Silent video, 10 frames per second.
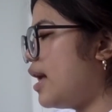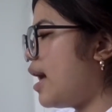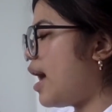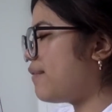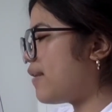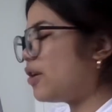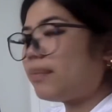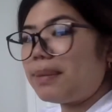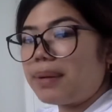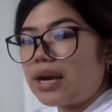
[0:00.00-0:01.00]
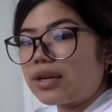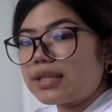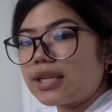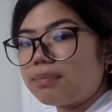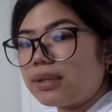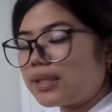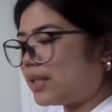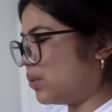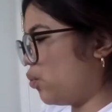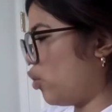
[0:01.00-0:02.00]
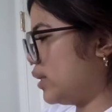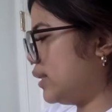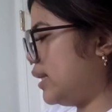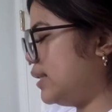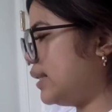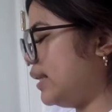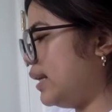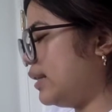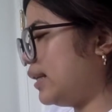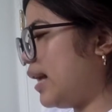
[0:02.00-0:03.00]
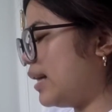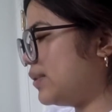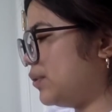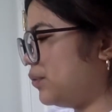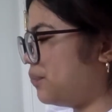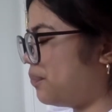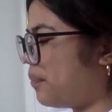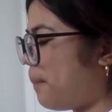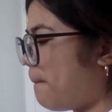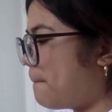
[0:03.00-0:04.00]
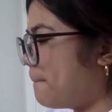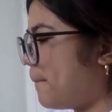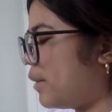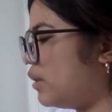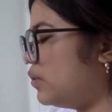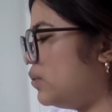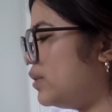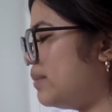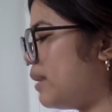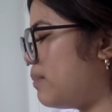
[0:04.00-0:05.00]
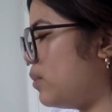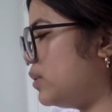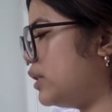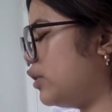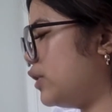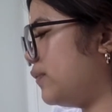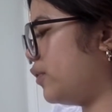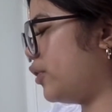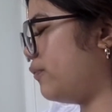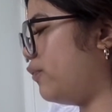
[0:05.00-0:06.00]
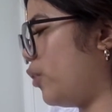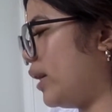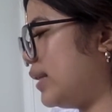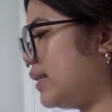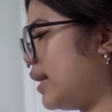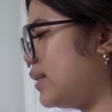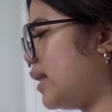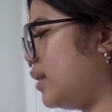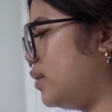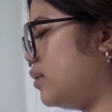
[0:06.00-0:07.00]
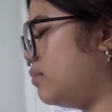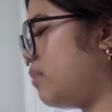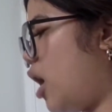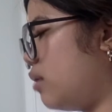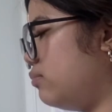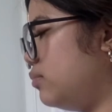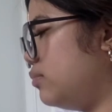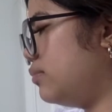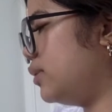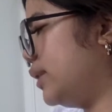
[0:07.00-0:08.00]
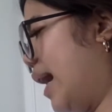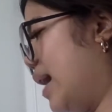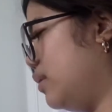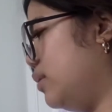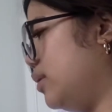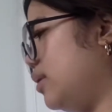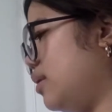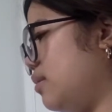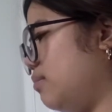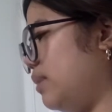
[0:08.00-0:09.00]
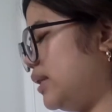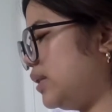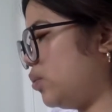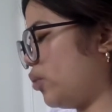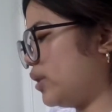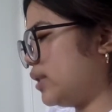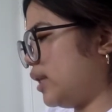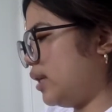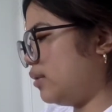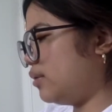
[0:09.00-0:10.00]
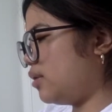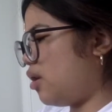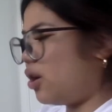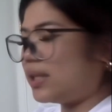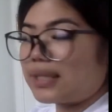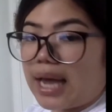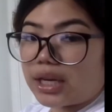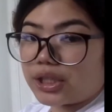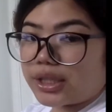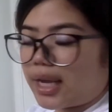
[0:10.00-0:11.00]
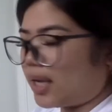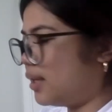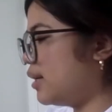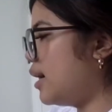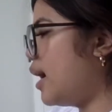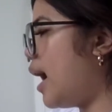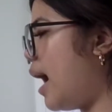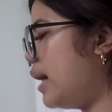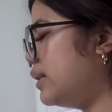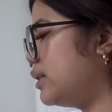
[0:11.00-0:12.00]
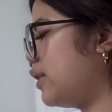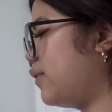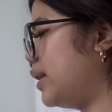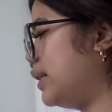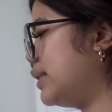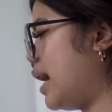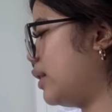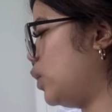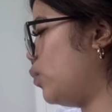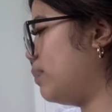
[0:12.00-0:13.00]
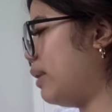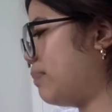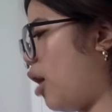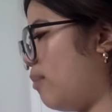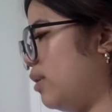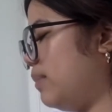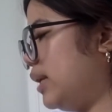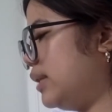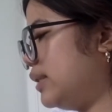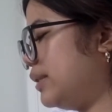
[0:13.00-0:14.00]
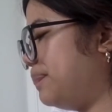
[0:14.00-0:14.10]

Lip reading: I found my parents and Mrs. Gorski in the classroom. Using my most serious voice, I said, "Mom, Dad, Mrs. Gorski, on Saturday, I discovered exactly what my problem is.